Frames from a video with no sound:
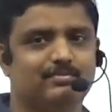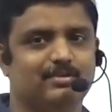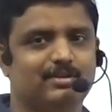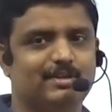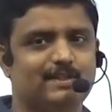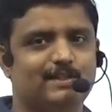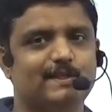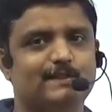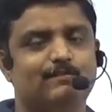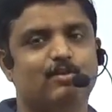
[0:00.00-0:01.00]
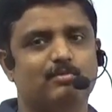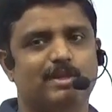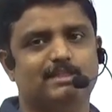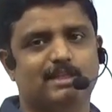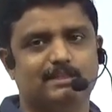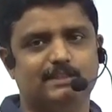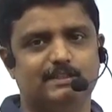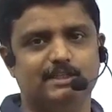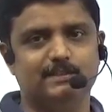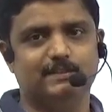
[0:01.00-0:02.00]
Distance from x-axis
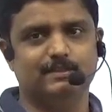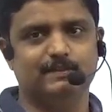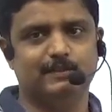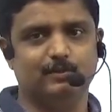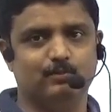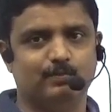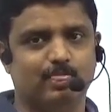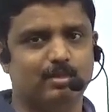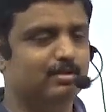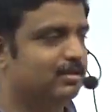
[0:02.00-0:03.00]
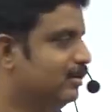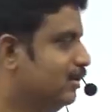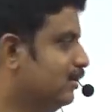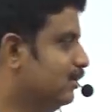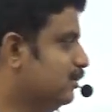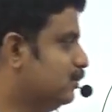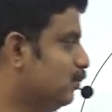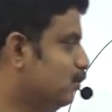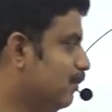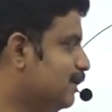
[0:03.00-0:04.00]
is 0. So
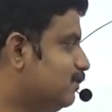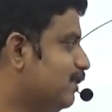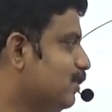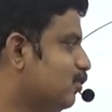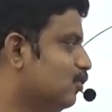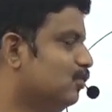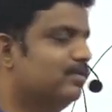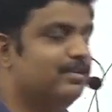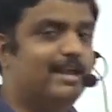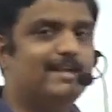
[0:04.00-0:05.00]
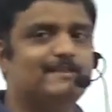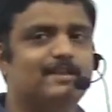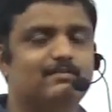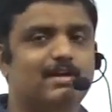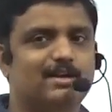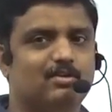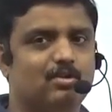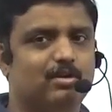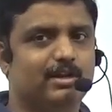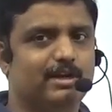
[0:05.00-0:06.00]
once we know x and y
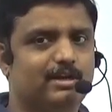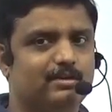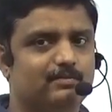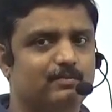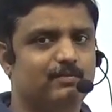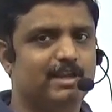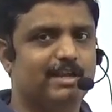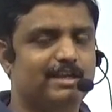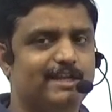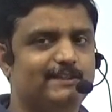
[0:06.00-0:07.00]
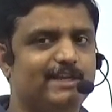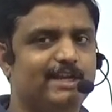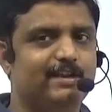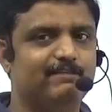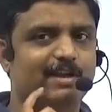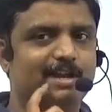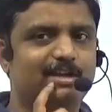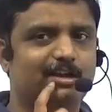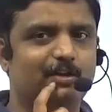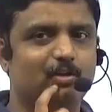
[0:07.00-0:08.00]
coordinate, we can easily define
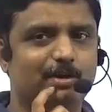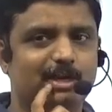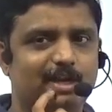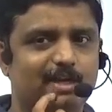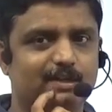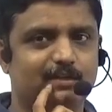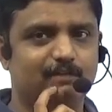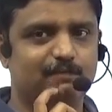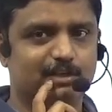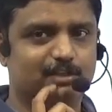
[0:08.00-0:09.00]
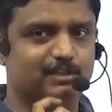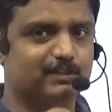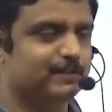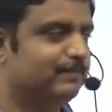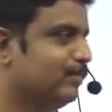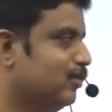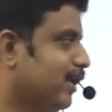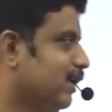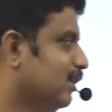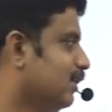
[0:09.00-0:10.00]
trigonometric functions.
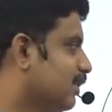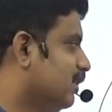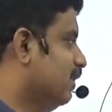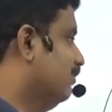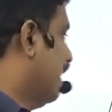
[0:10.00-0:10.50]
Okay, now I